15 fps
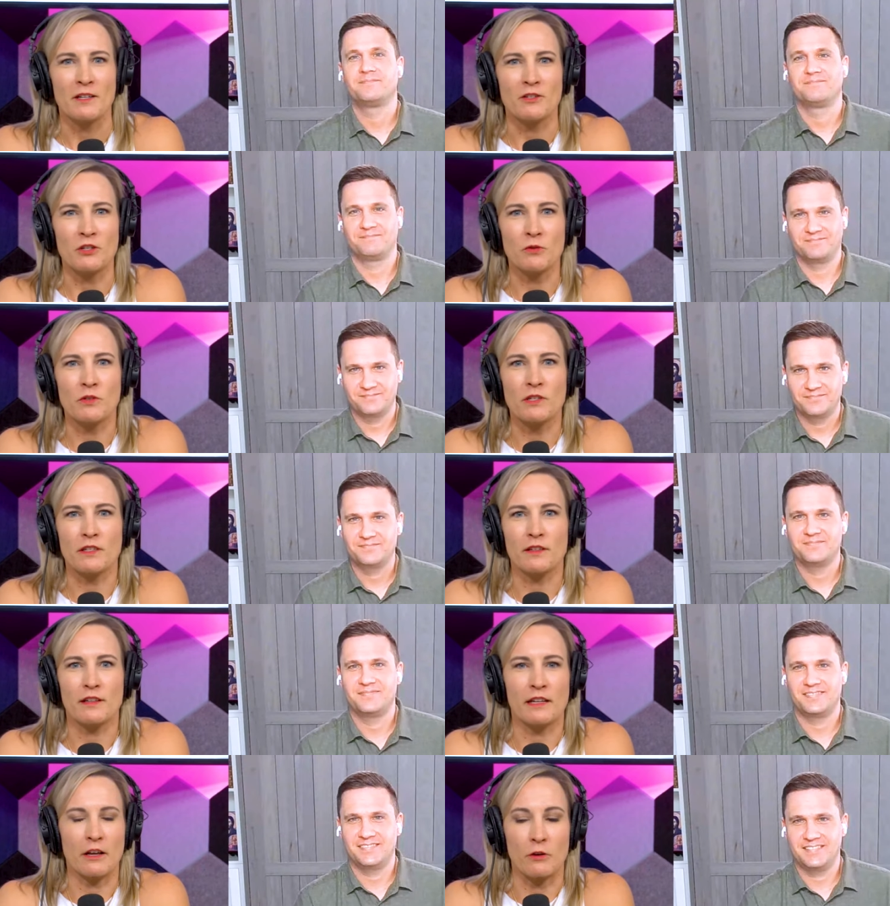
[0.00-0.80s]
Speaker 1: Do you, t
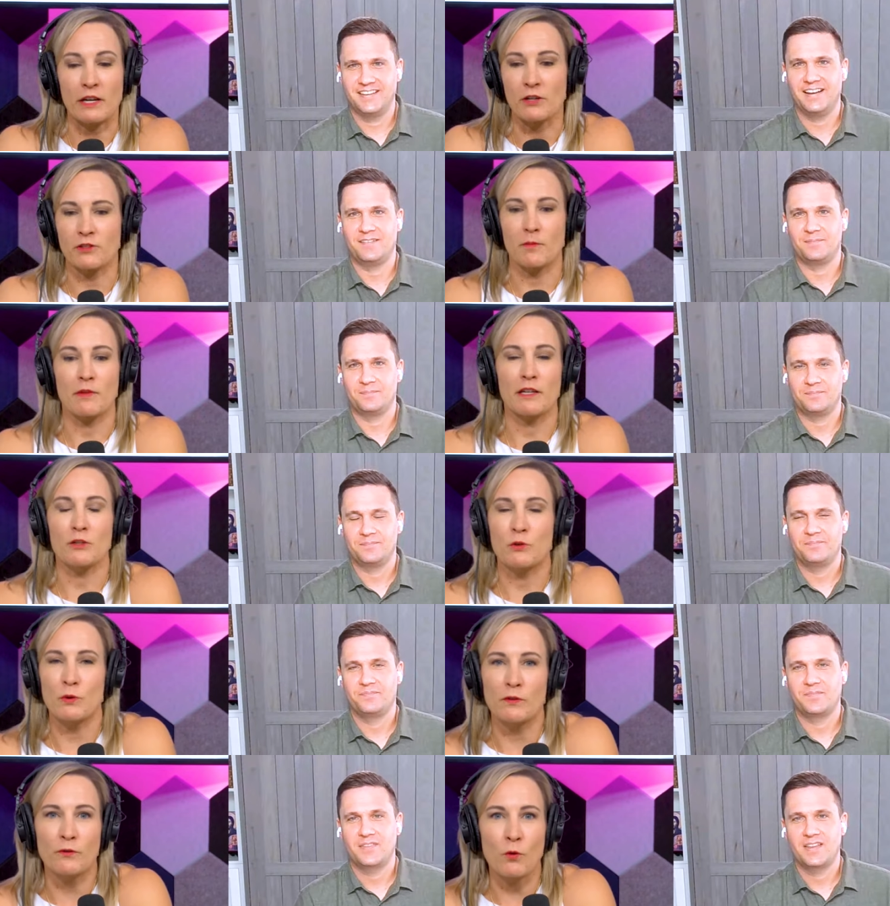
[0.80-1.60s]
you know, here's some yeah. things
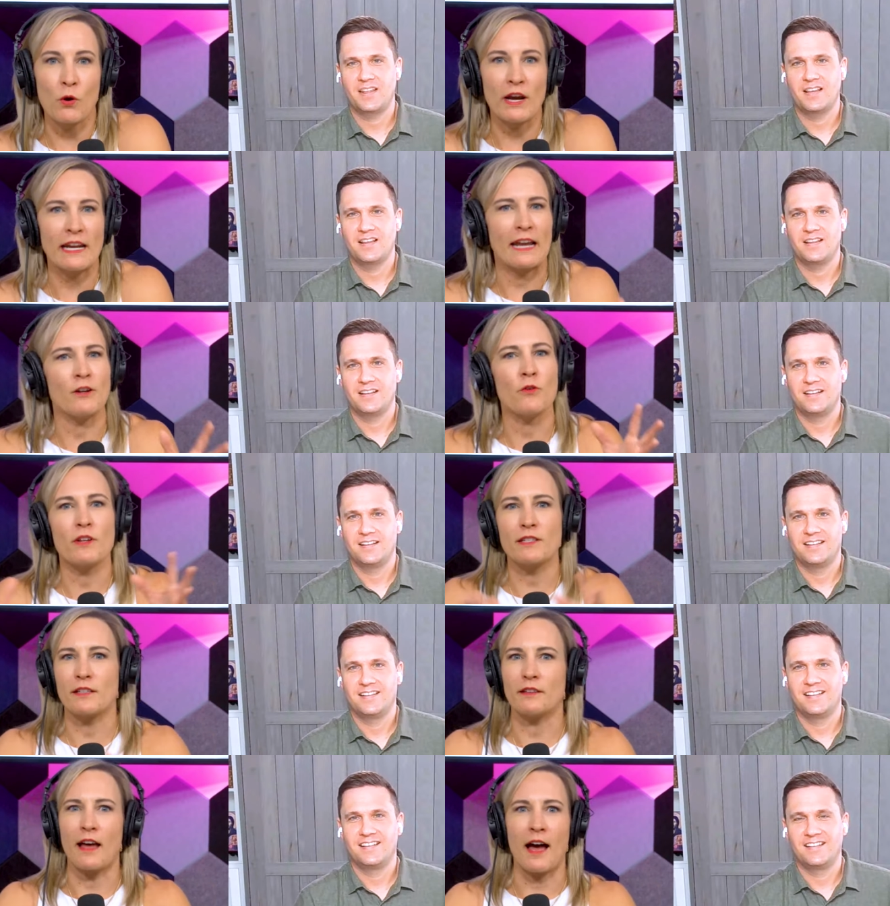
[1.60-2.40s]
to avoid. I know
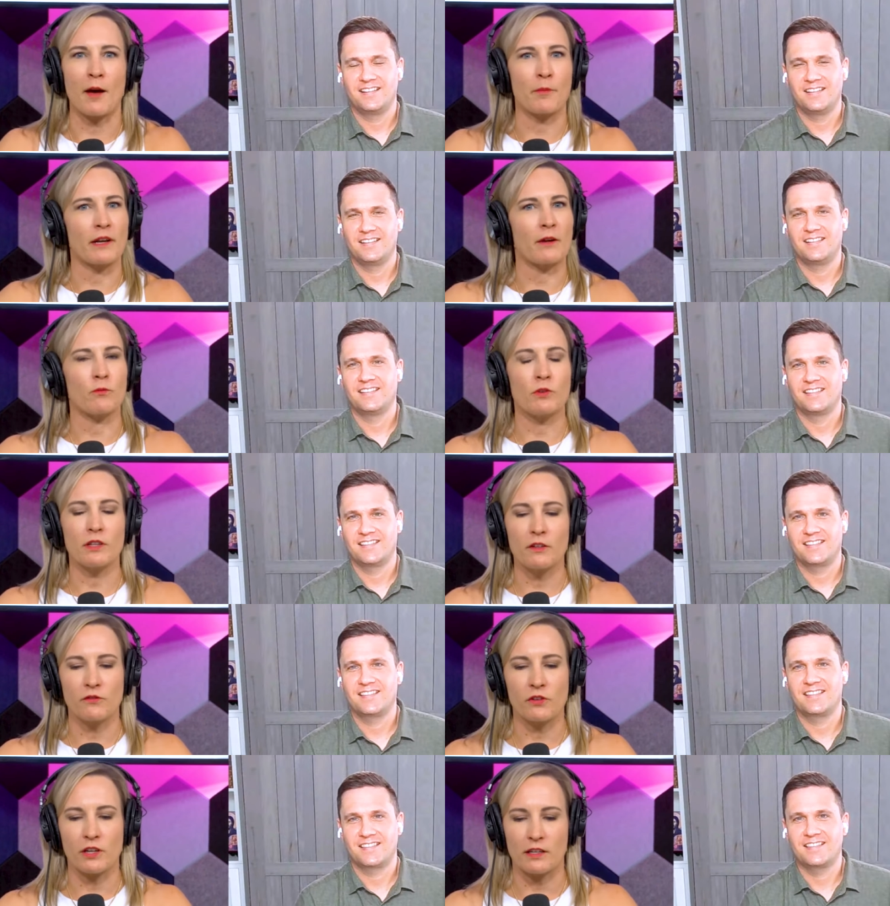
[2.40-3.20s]
that's a lot, but I
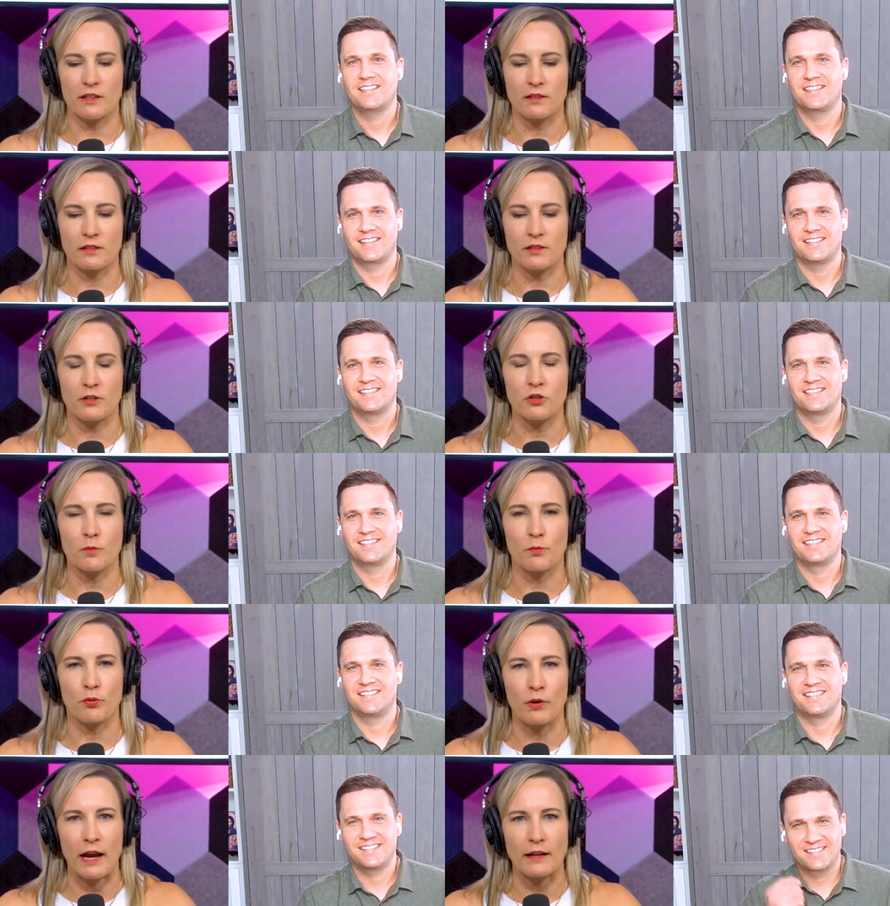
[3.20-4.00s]
really feel like this is such a
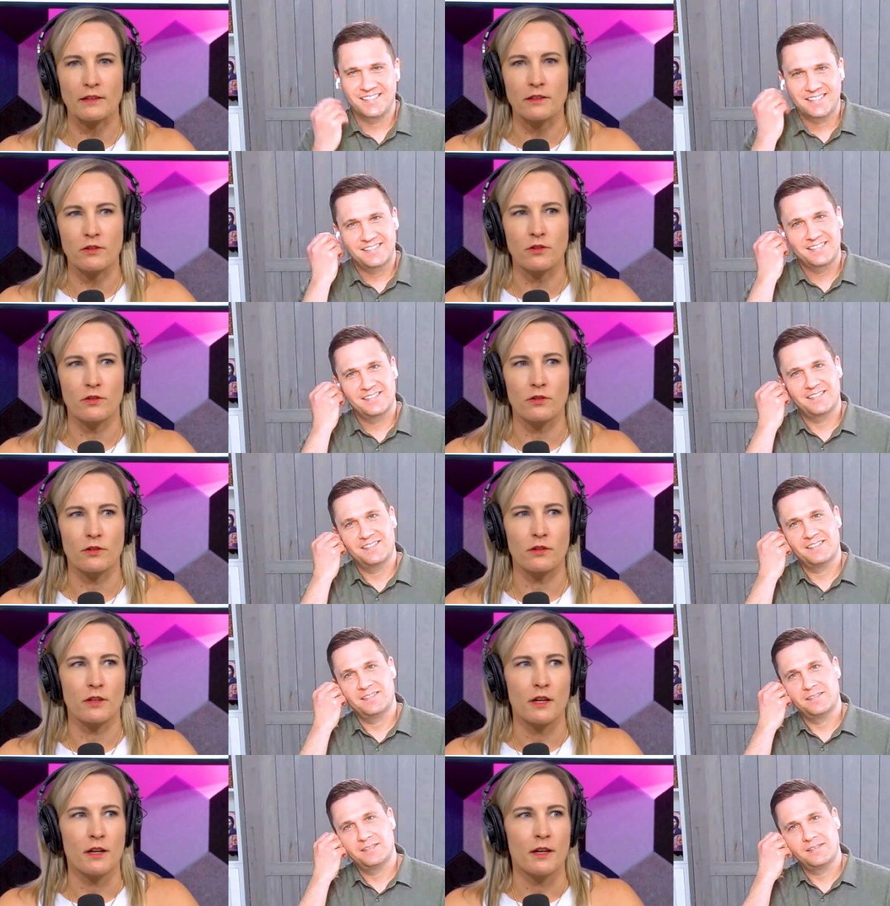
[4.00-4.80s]

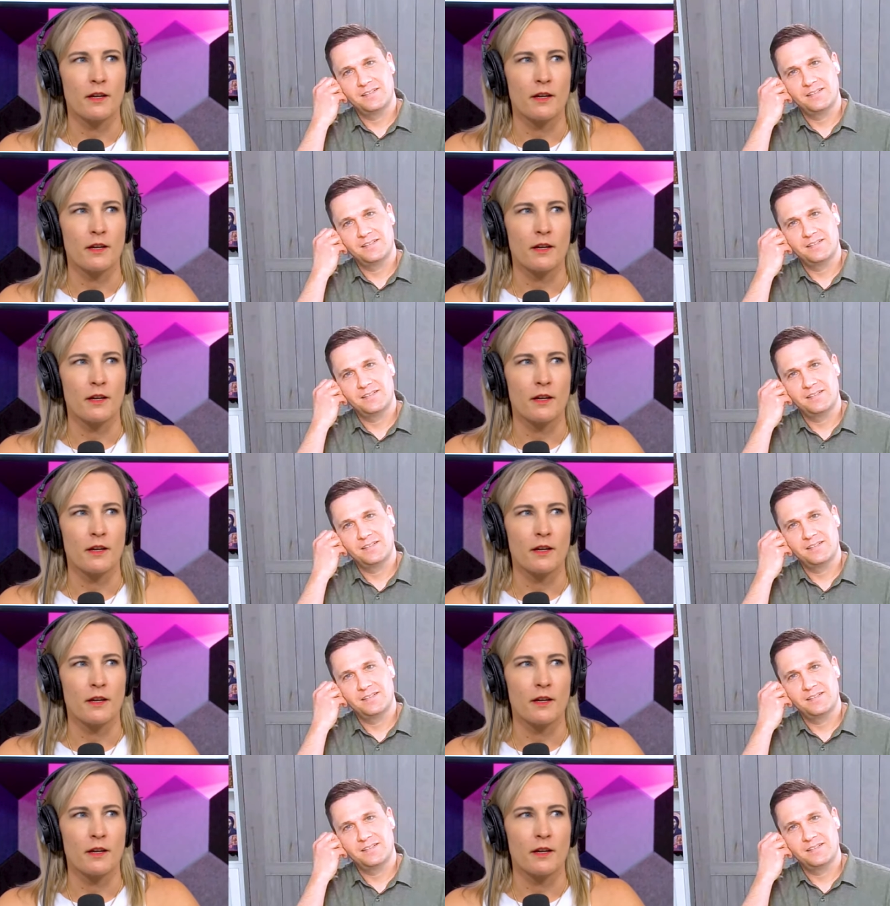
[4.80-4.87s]
practical